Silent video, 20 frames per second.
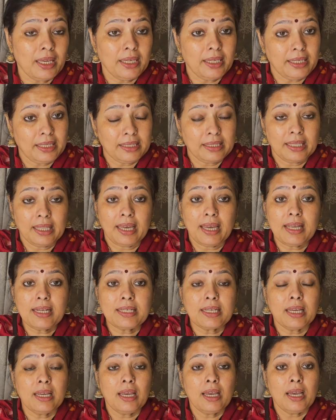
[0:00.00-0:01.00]
In
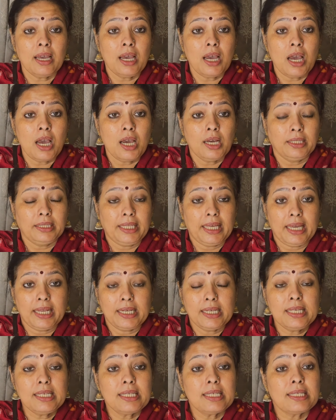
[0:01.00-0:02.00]
that there
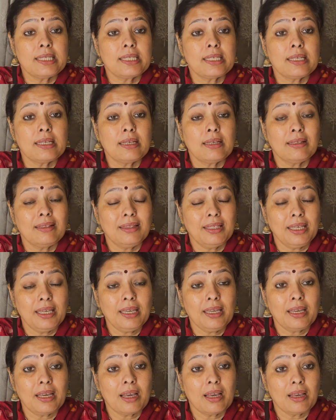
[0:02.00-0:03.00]
is
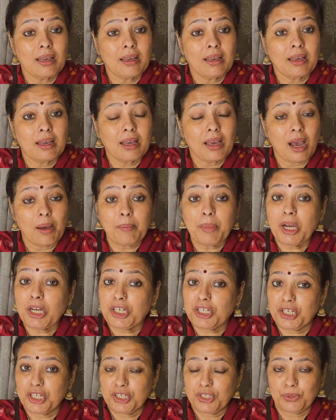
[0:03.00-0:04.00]
the
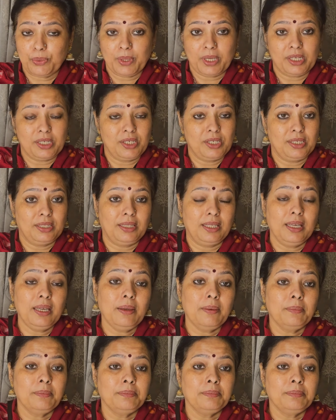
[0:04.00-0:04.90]
Kamakshi Swarajati,